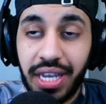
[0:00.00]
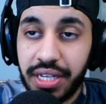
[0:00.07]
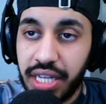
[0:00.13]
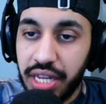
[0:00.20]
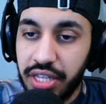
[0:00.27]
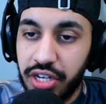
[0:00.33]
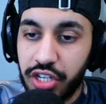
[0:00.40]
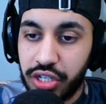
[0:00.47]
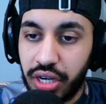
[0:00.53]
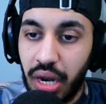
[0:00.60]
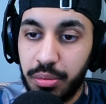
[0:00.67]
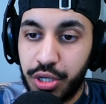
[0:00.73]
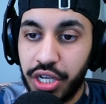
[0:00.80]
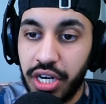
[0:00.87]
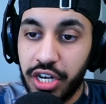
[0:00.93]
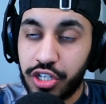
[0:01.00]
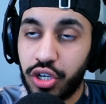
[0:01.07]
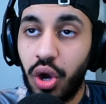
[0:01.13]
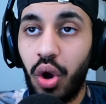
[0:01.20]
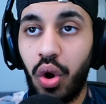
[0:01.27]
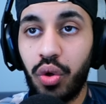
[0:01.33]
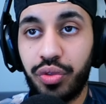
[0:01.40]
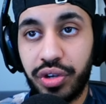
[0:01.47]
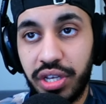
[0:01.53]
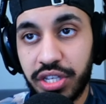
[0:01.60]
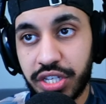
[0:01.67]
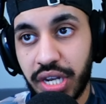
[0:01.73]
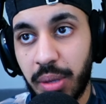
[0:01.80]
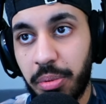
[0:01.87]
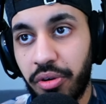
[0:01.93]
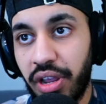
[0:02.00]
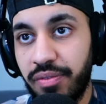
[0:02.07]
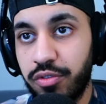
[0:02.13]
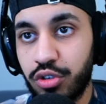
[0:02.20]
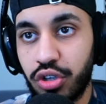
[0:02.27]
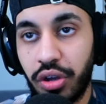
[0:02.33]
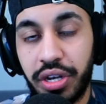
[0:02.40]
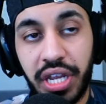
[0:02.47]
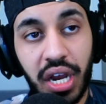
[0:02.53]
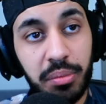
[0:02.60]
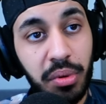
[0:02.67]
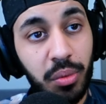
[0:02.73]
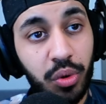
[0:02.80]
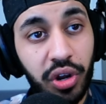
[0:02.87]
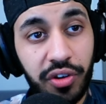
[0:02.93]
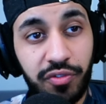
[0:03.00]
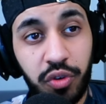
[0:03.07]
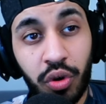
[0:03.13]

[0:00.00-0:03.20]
linked in the description, and it's got all 3 of the sniper rifles on here, but we're going to